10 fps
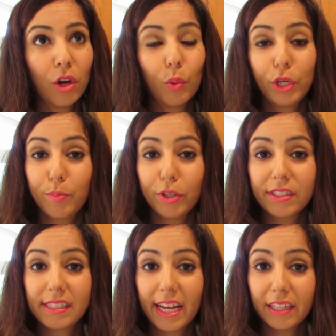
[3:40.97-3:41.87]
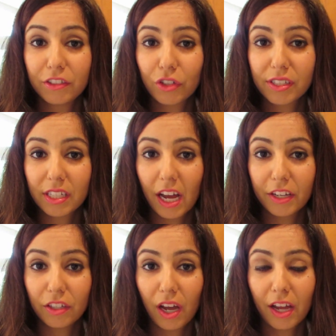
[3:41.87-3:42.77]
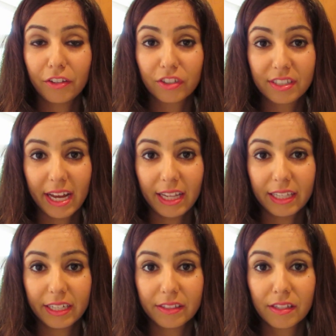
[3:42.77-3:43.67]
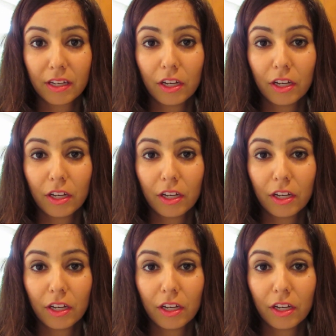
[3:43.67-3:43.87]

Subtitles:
when you put salad dressing on your salads,